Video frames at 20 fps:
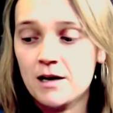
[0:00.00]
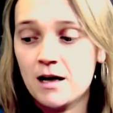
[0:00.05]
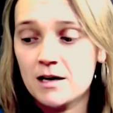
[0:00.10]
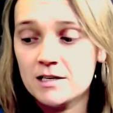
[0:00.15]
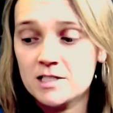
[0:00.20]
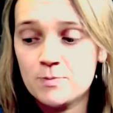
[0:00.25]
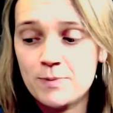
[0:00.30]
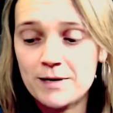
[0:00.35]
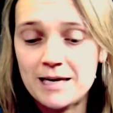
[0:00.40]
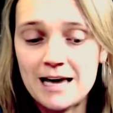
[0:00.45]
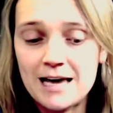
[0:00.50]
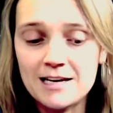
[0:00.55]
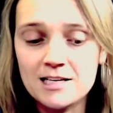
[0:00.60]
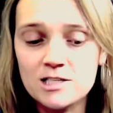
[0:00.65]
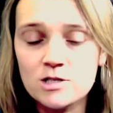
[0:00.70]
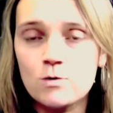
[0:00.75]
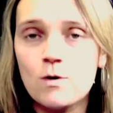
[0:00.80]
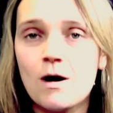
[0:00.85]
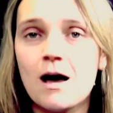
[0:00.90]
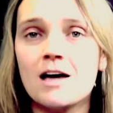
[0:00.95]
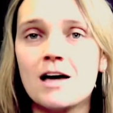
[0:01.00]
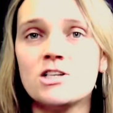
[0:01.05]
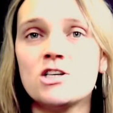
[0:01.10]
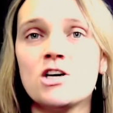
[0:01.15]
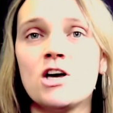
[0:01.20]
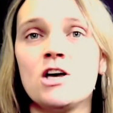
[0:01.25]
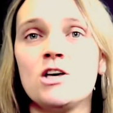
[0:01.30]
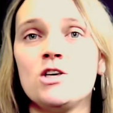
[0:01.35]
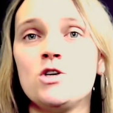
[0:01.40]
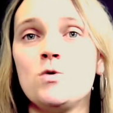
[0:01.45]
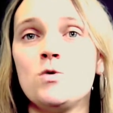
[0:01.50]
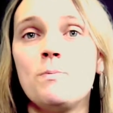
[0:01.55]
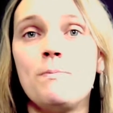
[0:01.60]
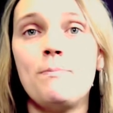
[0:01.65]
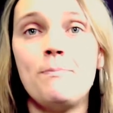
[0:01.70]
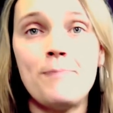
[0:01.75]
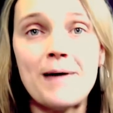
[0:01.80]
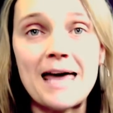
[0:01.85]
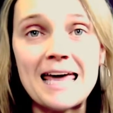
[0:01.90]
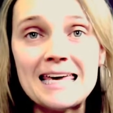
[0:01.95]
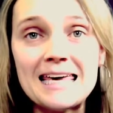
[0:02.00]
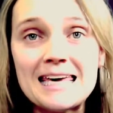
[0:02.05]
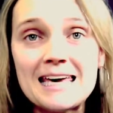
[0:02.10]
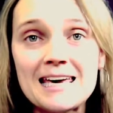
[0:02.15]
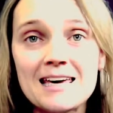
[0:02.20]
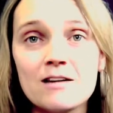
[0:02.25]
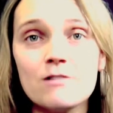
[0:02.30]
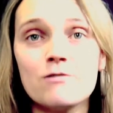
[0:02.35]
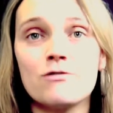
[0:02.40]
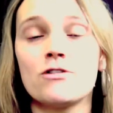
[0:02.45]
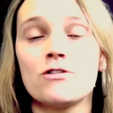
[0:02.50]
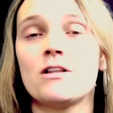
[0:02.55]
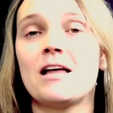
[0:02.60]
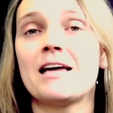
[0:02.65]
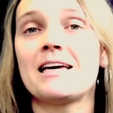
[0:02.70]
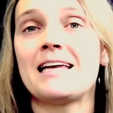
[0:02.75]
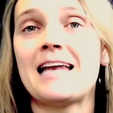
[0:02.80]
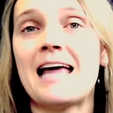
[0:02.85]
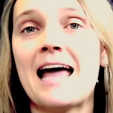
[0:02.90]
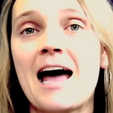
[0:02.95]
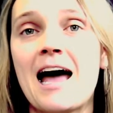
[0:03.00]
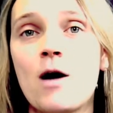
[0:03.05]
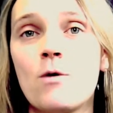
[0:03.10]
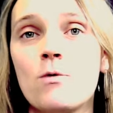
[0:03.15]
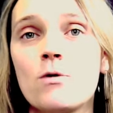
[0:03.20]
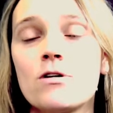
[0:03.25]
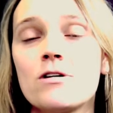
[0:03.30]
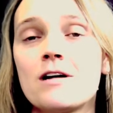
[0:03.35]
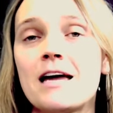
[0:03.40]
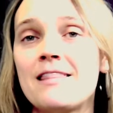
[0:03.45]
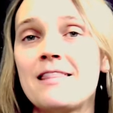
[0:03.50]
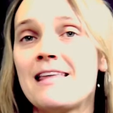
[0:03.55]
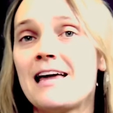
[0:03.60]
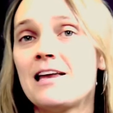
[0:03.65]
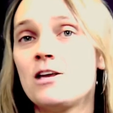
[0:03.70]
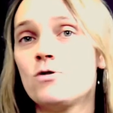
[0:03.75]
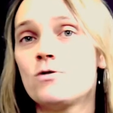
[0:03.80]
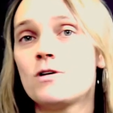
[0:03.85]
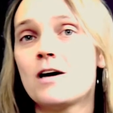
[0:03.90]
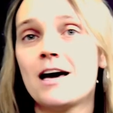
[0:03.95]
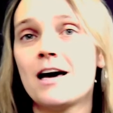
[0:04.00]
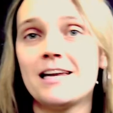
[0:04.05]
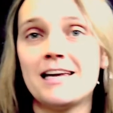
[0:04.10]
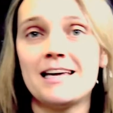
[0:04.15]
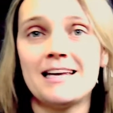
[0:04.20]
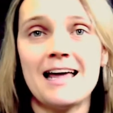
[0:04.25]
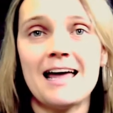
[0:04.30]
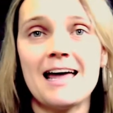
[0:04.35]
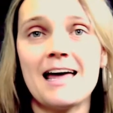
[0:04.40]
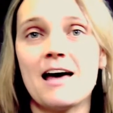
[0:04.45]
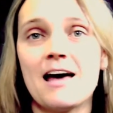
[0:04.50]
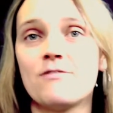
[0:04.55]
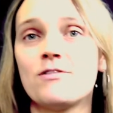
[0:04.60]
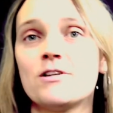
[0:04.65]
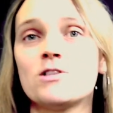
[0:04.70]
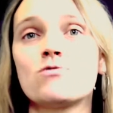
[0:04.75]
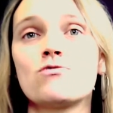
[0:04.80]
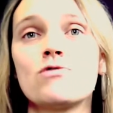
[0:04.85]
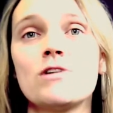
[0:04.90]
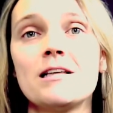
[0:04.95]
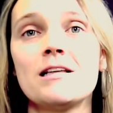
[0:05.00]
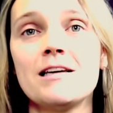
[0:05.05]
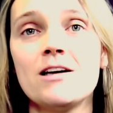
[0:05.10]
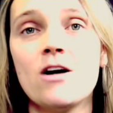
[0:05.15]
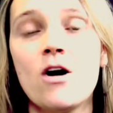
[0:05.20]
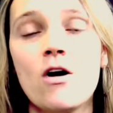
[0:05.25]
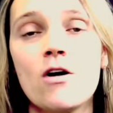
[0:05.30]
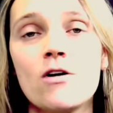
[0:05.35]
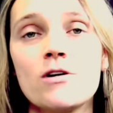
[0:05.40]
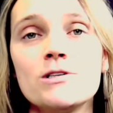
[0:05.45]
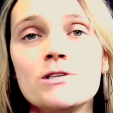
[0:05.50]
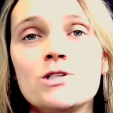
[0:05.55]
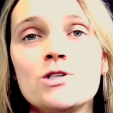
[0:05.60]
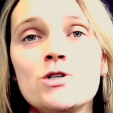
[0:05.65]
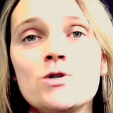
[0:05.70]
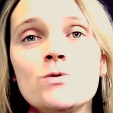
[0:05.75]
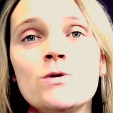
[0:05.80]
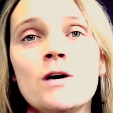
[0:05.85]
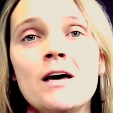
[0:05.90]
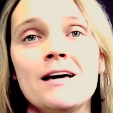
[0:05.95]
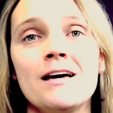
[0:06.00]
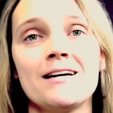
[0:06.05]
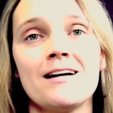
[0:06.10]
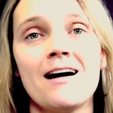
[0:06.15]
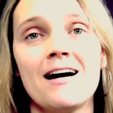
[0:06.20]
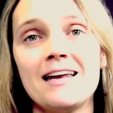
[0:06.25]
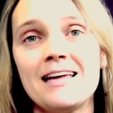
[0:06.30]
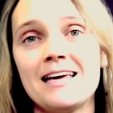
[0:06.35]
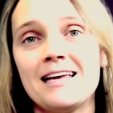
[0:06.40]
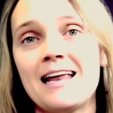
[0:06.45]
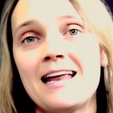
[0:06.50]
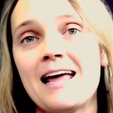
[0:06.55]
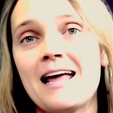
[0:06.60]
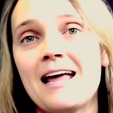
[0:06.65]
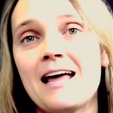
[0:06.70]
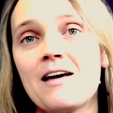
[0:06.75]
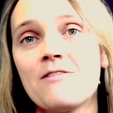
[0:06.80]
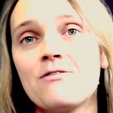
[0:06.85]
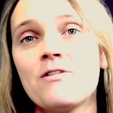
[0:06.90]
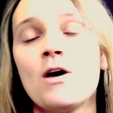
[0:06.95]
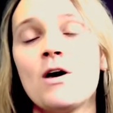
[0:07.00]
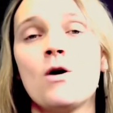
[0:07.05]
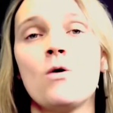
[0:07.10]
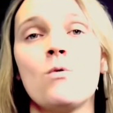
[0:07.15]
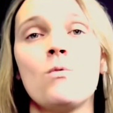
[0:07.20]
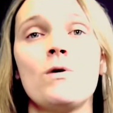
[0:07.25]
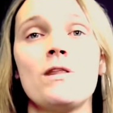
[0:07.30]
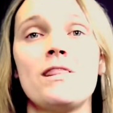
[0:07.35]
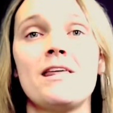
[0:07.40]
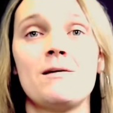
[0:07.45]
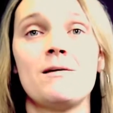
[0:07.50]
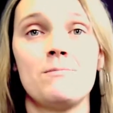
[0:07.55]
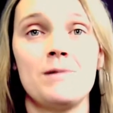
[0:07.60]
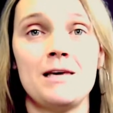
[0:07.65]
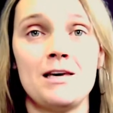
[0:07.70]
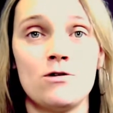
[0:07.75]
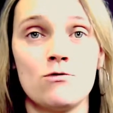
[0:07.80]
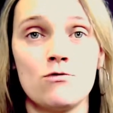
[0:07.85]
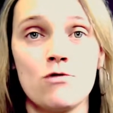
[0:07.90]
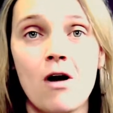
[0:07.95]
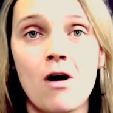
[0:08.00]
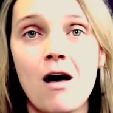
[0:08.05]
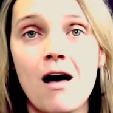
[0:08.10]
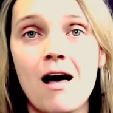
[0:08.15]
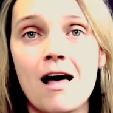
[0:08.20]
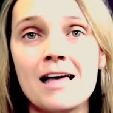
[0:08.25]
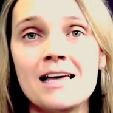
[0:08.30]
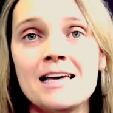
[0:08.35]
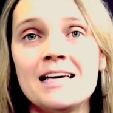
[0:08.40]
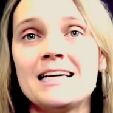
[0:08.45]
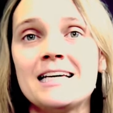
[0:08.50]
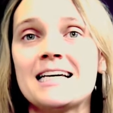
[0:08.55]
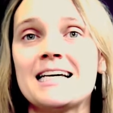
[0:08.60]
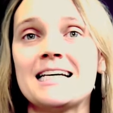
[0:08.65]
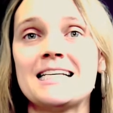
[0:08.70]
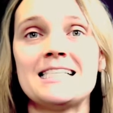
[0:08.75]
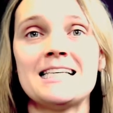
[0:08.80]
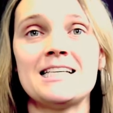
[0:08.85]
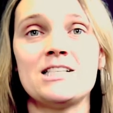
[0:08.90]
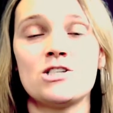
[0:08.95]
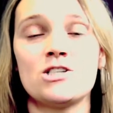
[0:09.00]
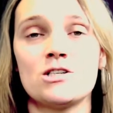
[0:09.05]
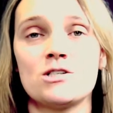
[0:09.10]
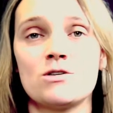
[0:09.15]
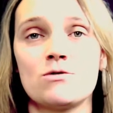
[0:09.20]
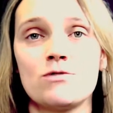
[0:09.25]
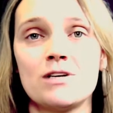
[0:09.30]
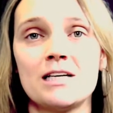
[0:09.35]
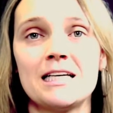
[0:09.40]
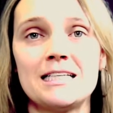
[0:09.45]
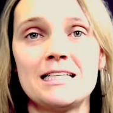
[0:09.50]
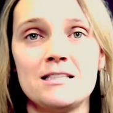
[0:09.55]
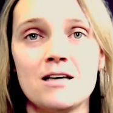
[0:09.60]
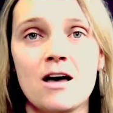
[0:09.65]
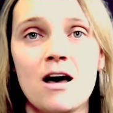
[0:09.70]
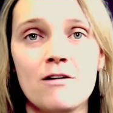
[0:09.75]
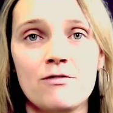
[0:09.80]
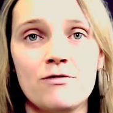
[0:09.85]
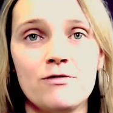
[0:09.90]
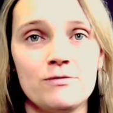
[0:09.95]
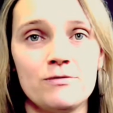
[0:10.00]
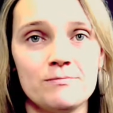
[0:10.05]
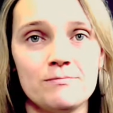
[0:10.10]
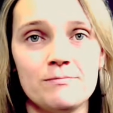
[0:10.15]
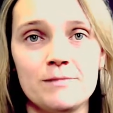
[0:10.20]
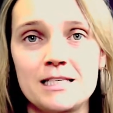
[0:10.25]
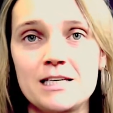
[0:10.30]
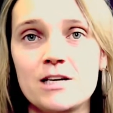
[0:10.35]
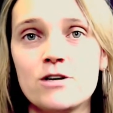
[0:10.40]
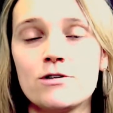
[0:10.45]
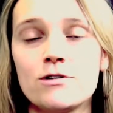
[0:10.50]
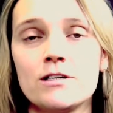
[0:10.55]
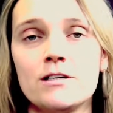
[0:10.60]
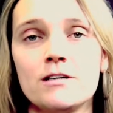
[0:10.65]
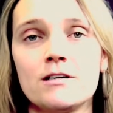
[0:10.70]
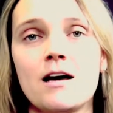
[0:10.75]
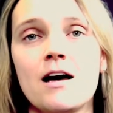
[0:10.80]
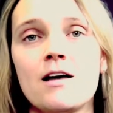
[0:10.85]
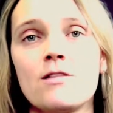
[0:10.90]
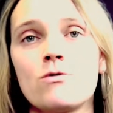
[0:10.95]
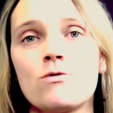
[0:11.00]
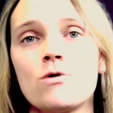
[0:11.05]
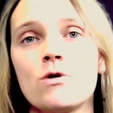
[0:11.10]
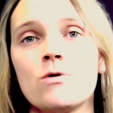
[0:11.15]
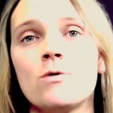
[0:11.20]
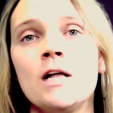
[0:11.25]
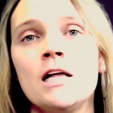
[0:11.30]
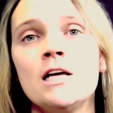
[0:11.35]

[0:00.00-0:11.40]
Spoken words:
spaghetti squash, you bake it for like an hour, and then you cut it in half. It's really hard to cut it in half with it being raw because it's just a really tough material to cut through.